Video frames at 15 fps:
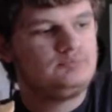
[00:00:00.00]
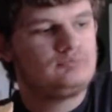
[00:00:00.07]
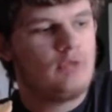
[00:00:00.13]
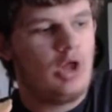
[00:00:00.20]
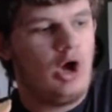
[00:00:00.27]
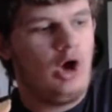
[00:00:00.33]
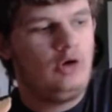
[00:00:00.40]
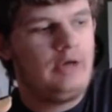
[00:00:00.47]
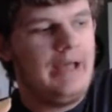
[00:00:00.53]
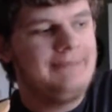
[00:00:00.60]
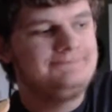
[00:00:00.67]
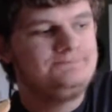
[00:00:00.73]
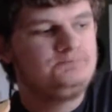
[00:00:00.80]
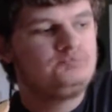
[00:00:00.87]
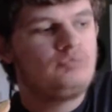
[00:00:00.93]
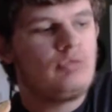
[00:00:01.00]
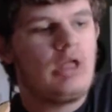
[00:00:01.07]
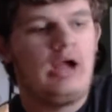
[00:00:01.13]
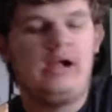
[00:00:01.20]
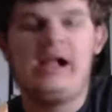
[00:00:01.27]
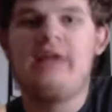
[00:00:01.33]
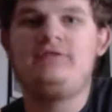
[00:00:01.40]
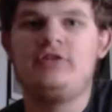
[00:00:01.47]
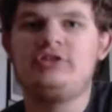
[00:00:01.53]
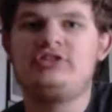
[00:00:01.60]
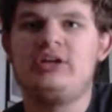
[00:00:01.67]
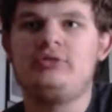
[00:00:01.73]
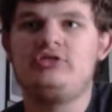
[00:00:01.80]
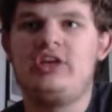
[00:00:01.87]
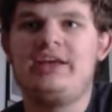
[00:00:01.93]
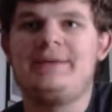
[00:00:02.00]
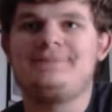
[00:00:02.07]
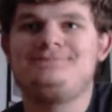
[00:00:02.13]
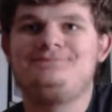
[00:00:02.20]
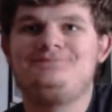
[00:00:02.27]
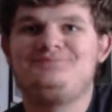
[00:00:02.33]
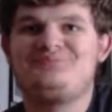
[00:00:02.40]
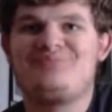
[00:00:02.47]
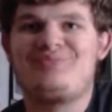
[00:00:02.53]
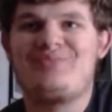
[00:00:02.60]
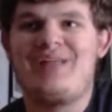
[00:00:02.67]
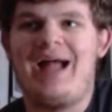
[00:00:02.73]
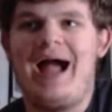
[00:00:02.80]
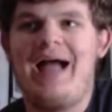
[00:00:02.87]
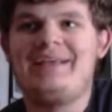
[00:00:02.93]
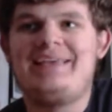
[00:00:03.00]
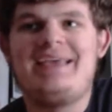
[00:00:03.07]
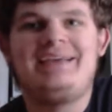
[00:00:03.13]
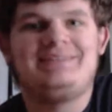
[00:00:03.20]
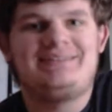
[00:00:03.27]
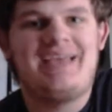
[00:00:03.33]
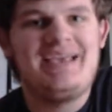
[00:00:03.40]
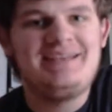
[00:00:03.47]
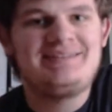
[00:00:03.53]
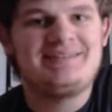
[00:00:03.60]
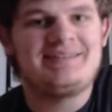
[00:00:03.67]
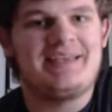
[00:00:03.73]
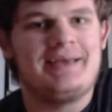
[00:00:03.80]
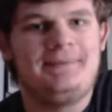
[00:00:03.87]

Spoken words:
Okay. At first I was like, I can't taste it.